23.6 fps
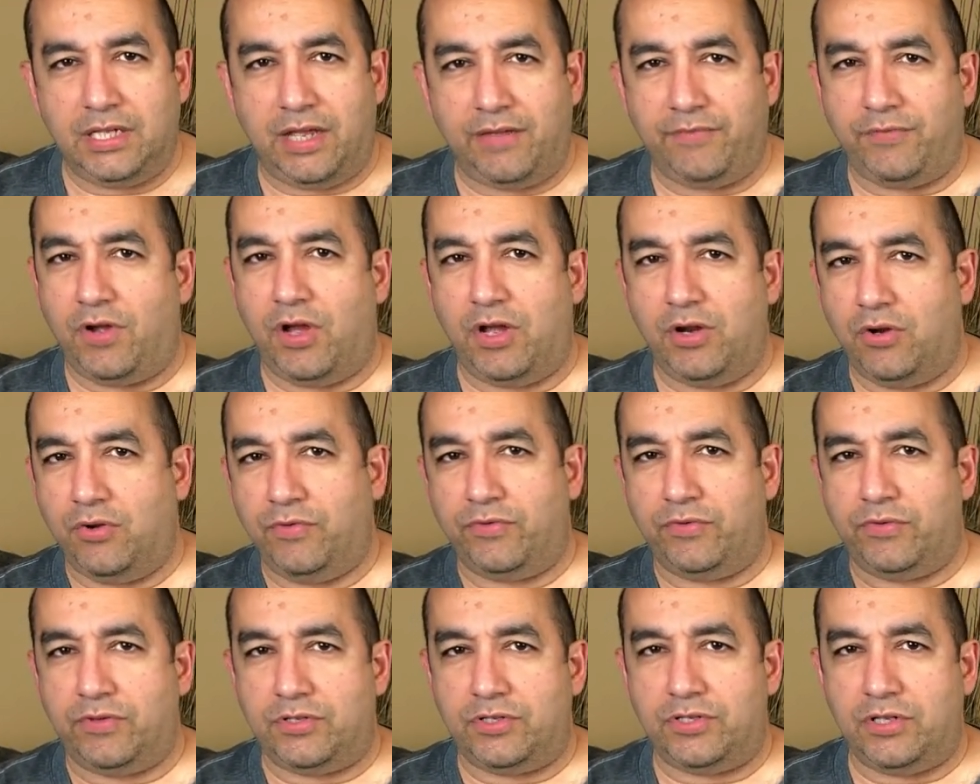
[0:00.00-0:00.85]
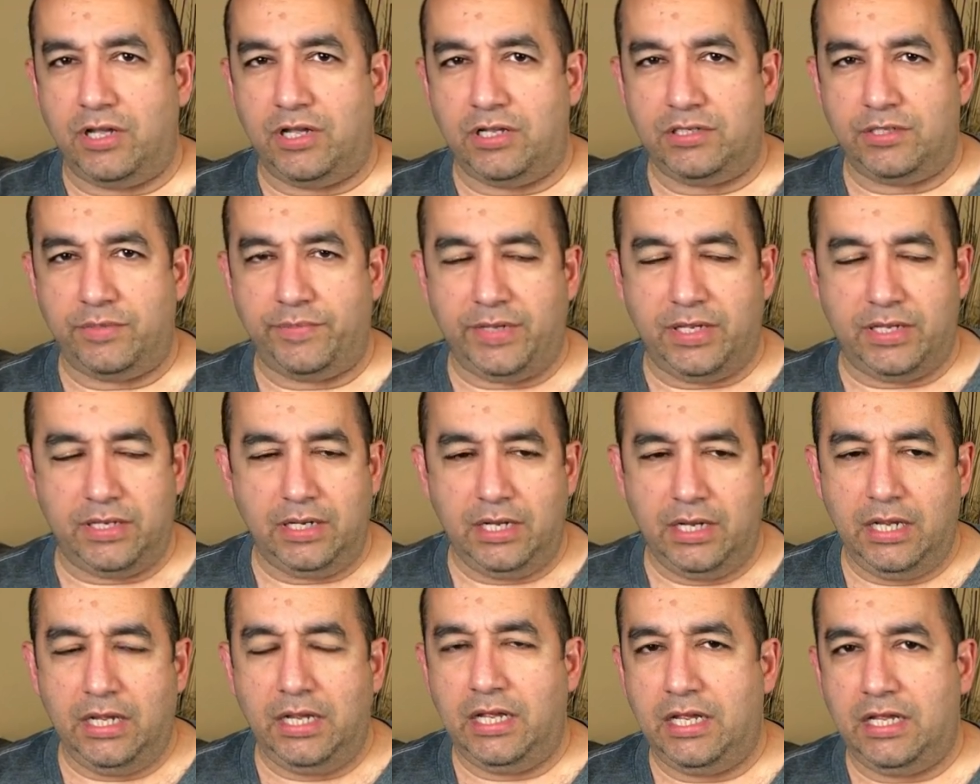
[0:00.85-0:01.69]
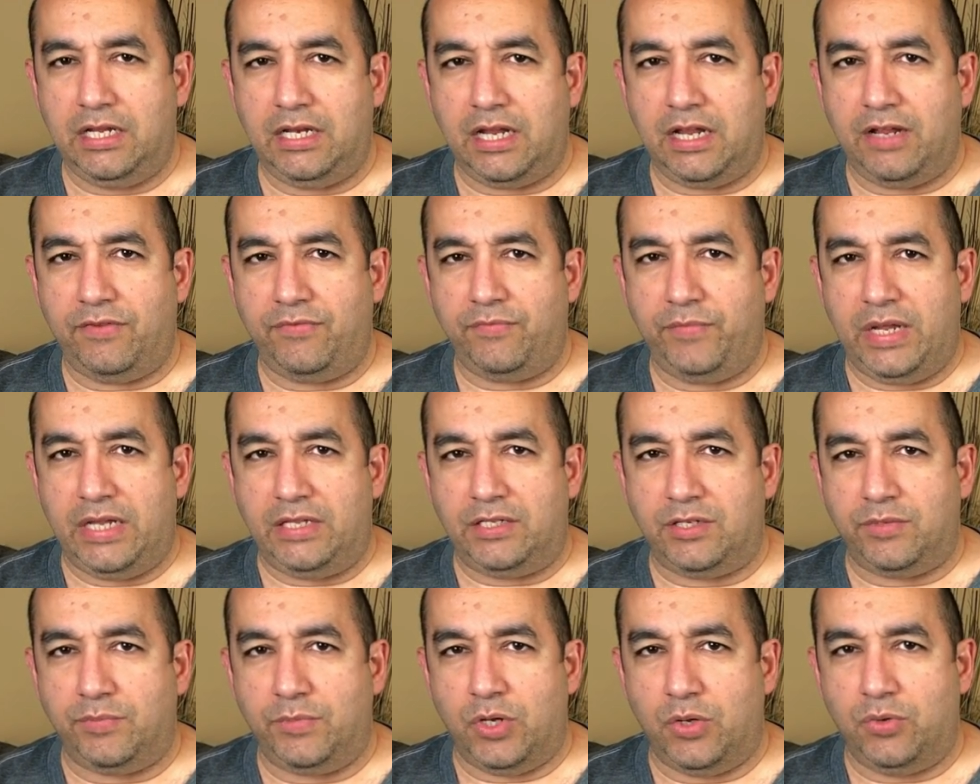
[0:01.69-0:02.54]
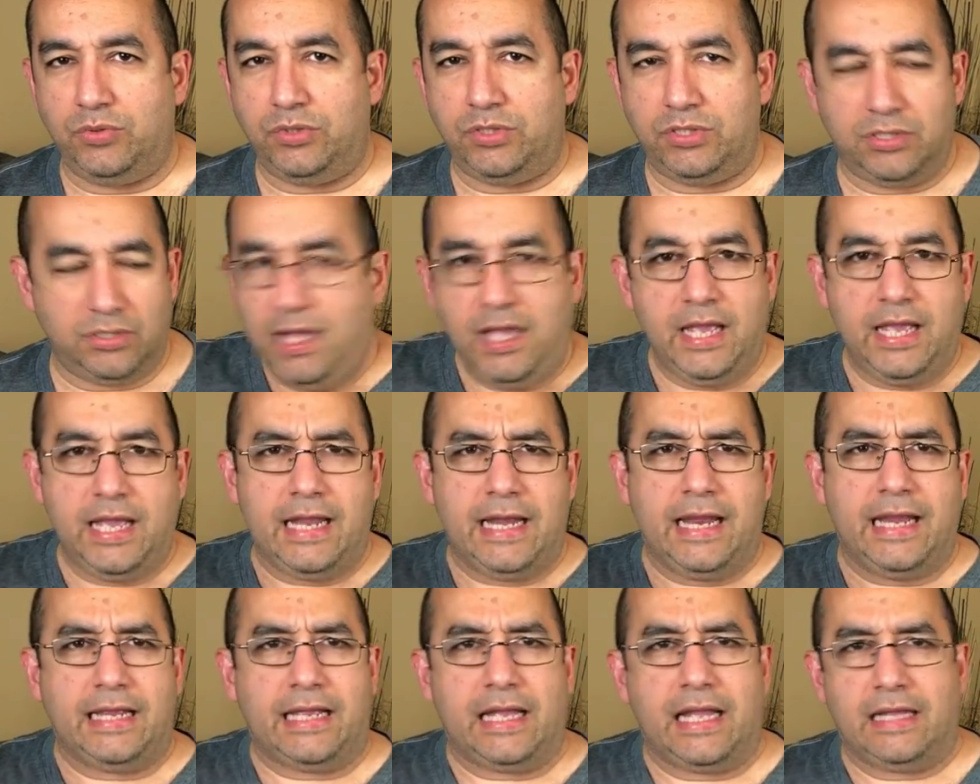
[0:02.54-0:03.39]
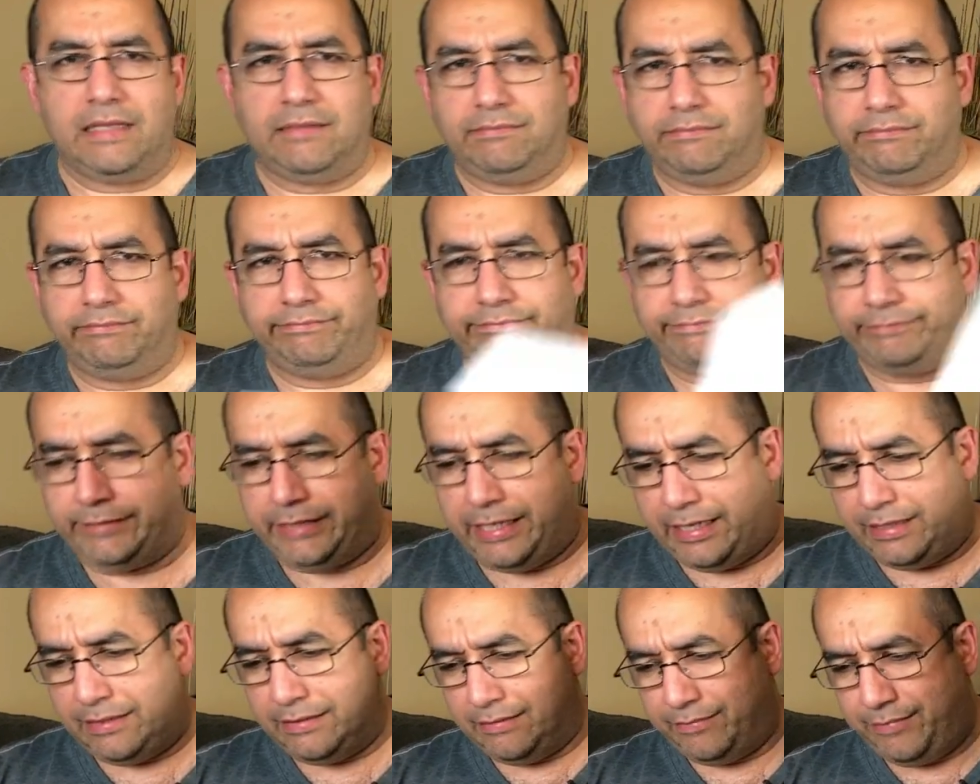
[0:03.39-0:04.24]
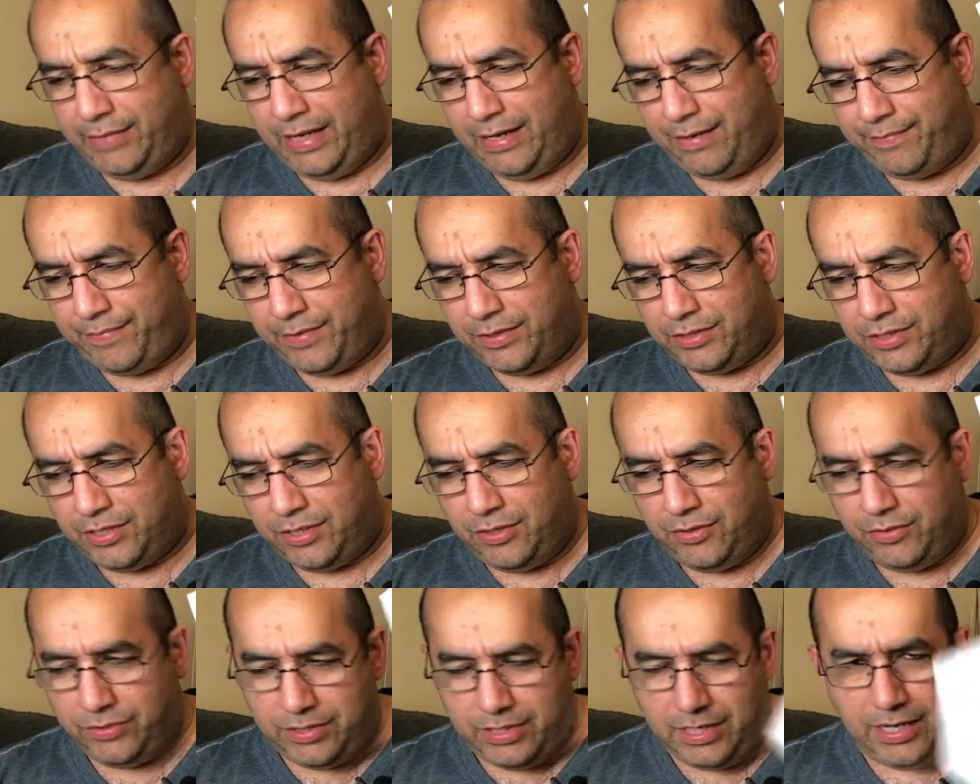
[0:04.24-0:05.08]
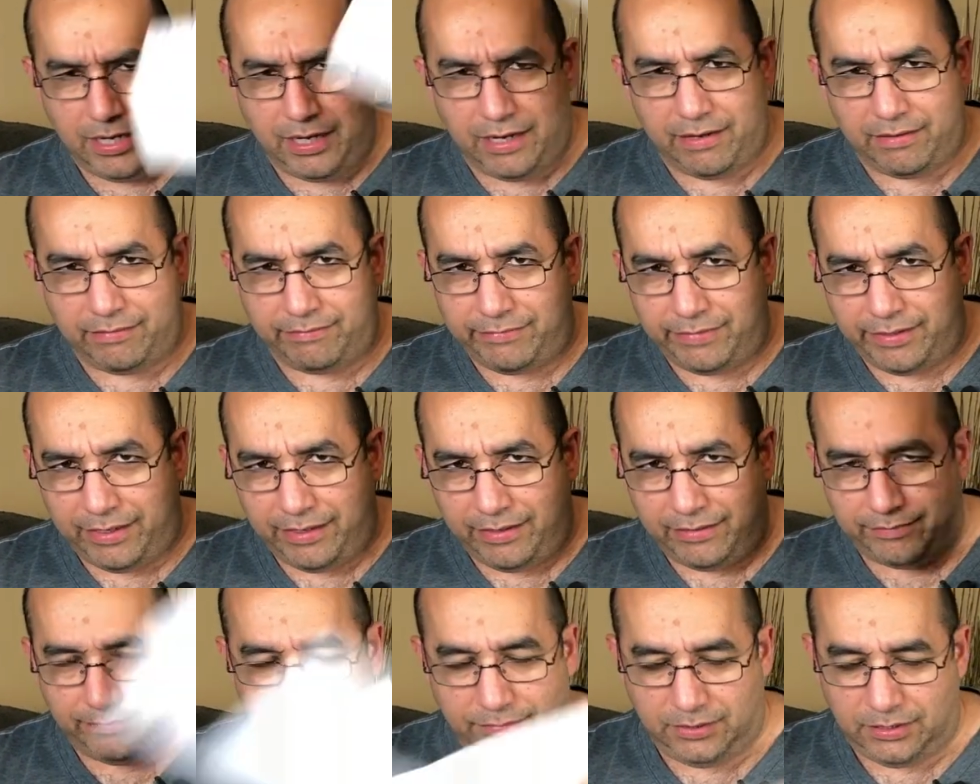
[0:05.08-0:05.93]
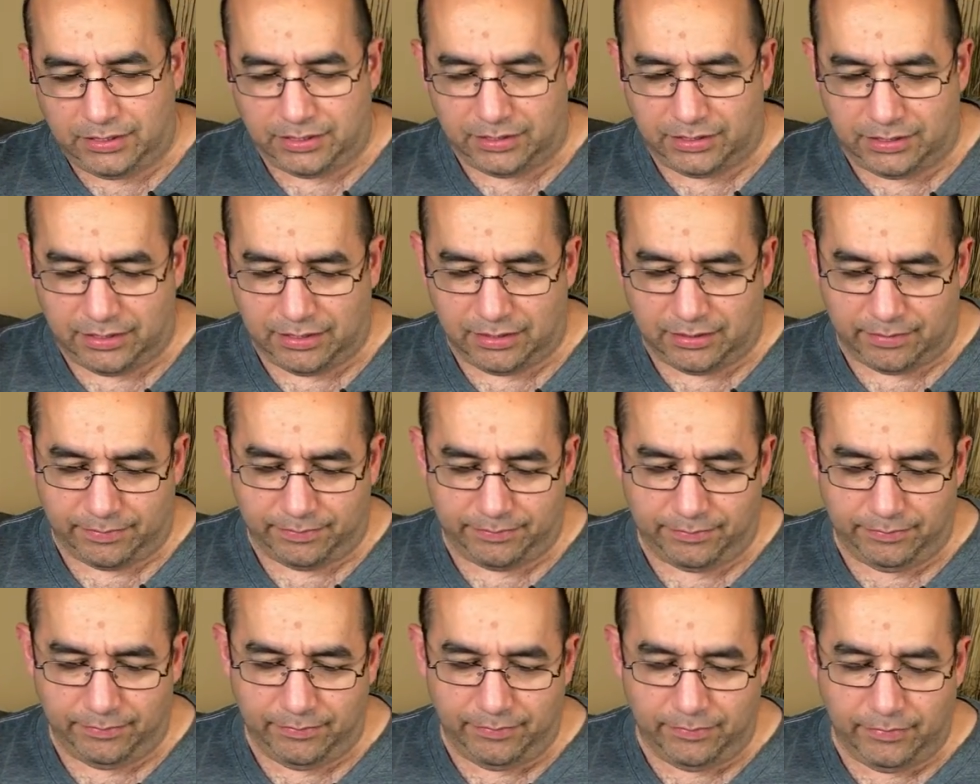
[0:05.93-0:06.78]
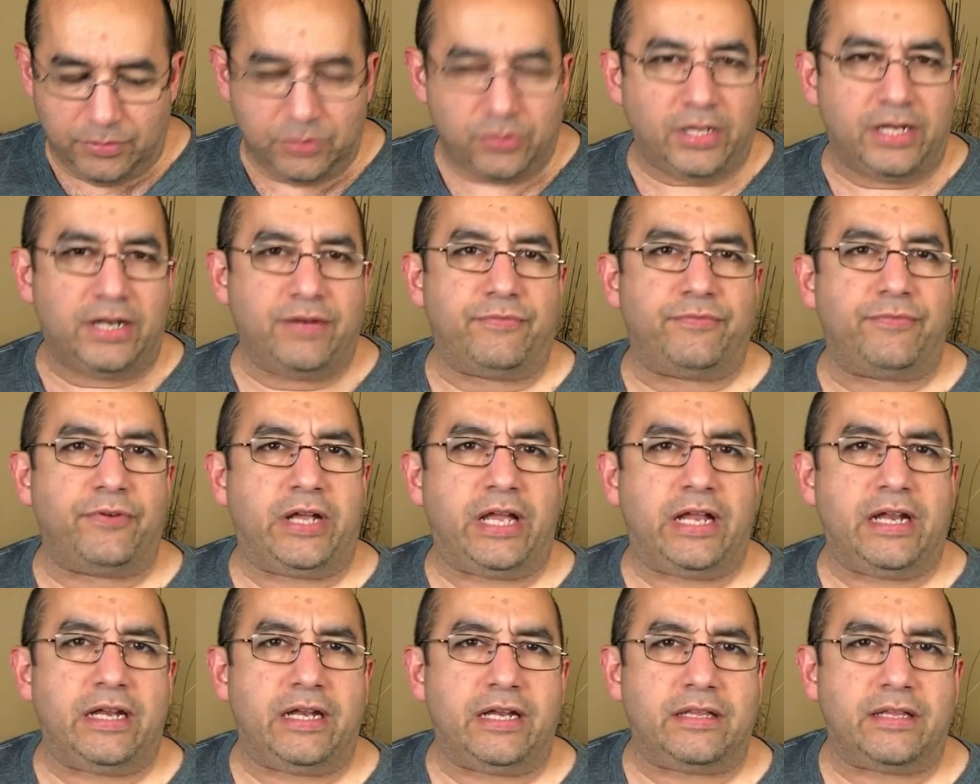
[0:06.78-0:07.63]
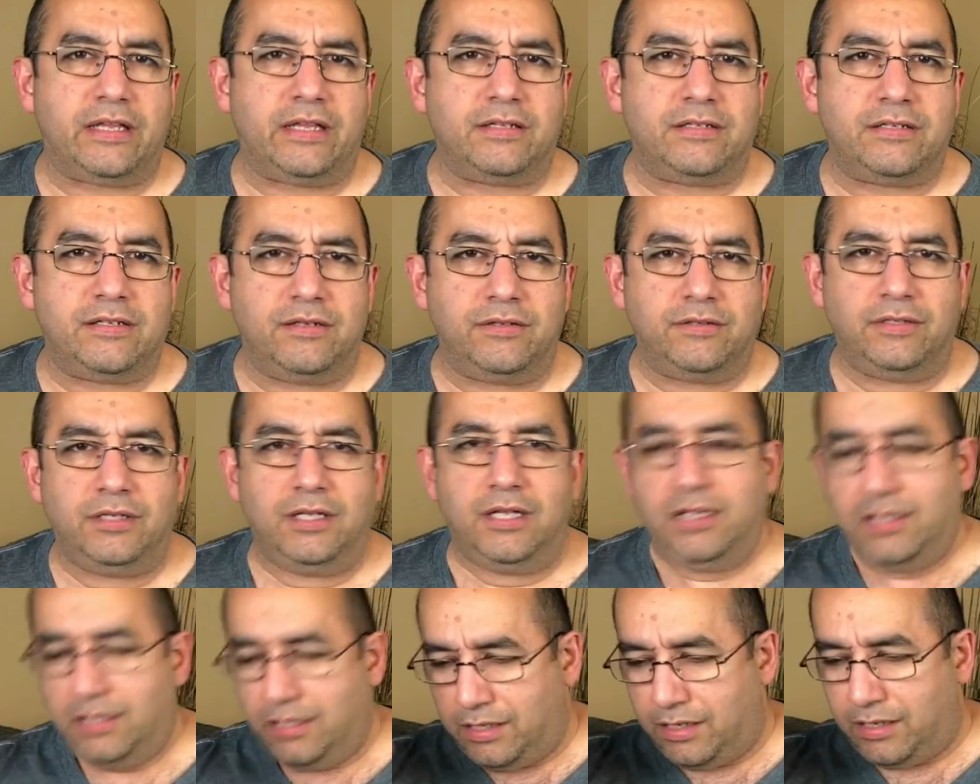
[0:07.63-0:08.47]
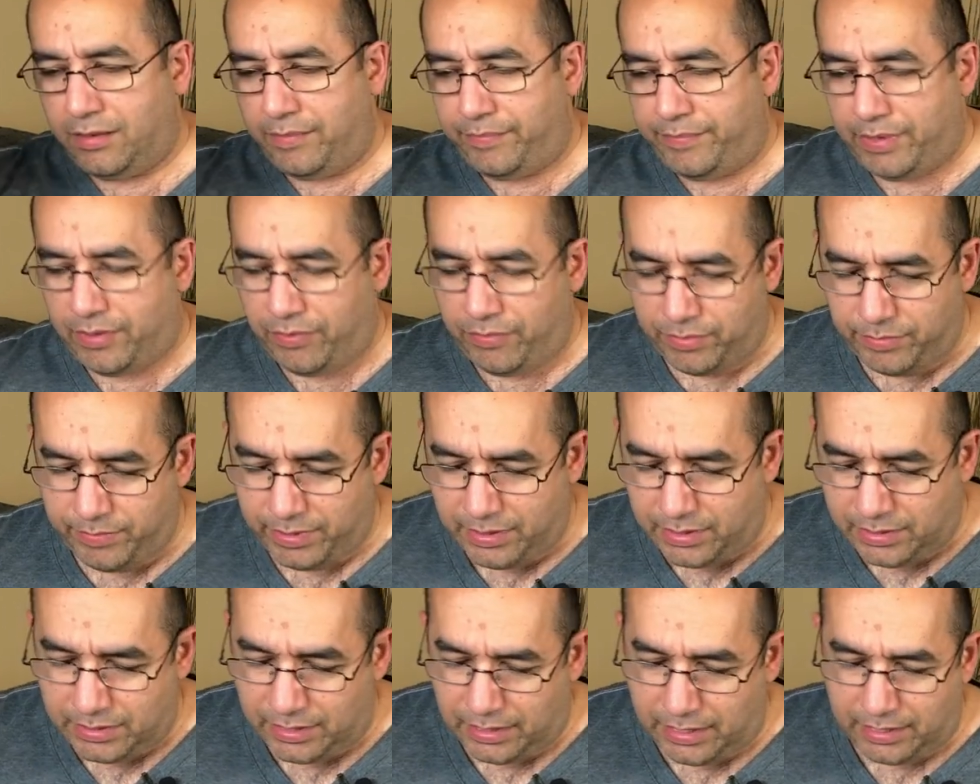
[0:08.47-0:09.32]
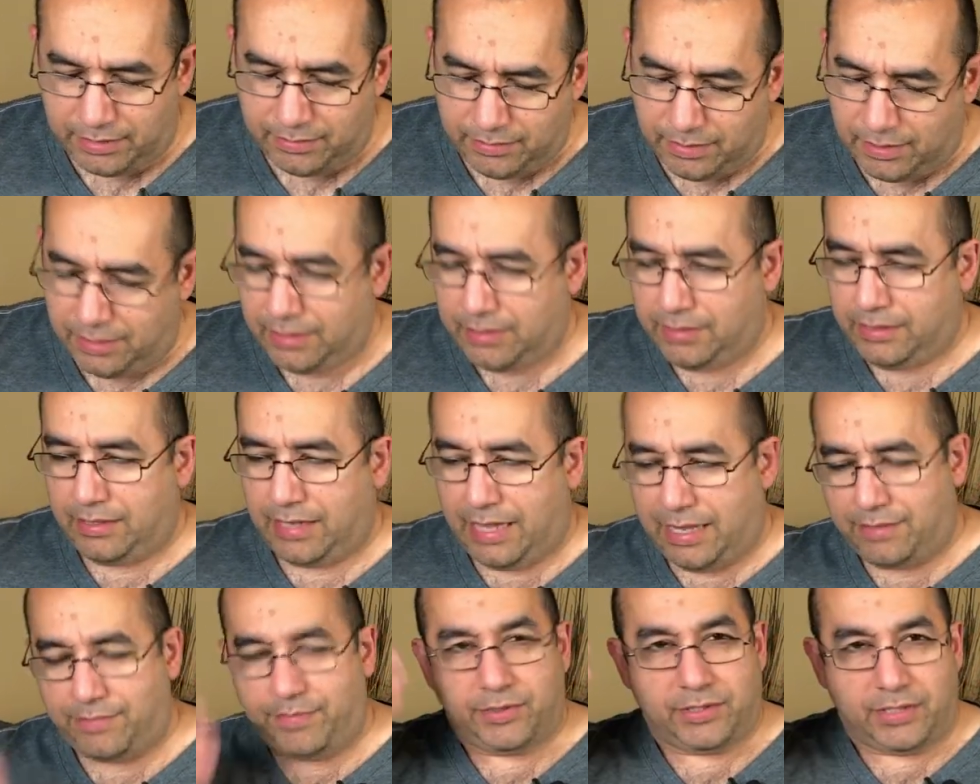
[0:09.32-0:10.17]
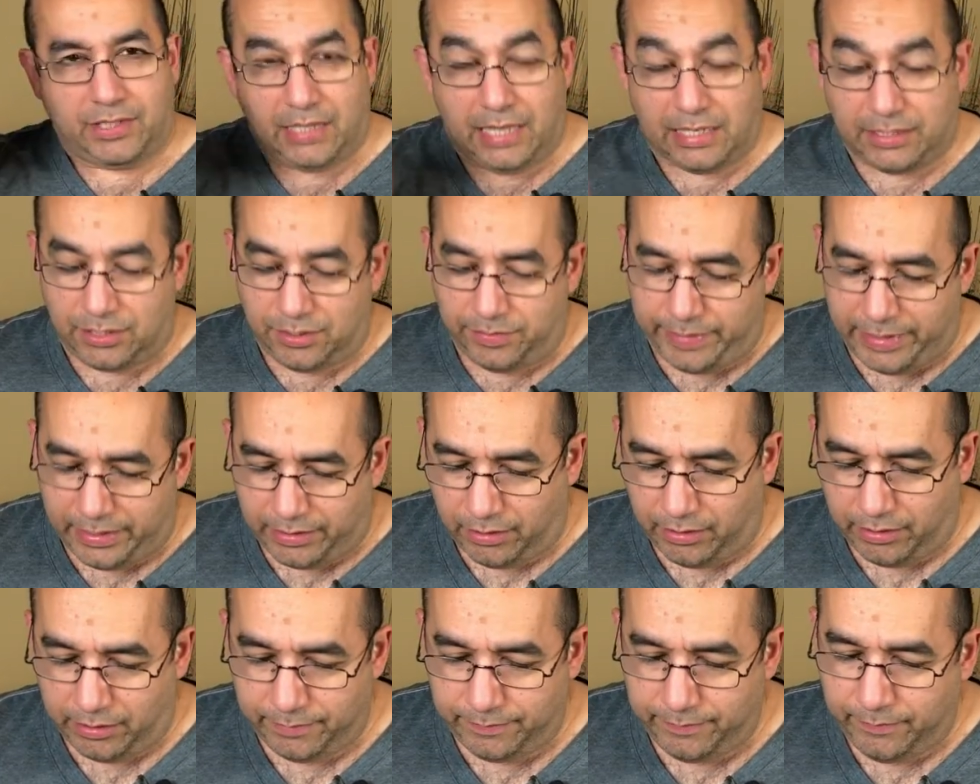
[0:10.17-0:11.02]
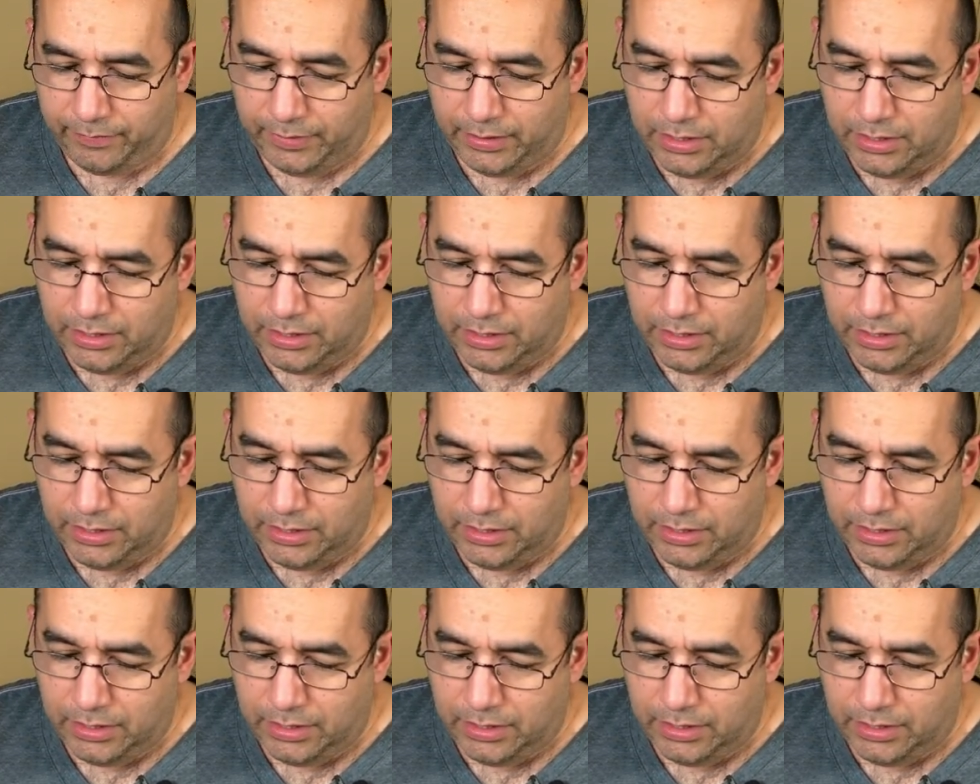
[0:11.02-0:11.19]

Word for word: I've gone over the songs a bit, and I've made some notes, and I got, got made a bunch of notes here, you know, just uh, so I didn't forget anything. So uh, bear with me because I got had to put the glasses back on.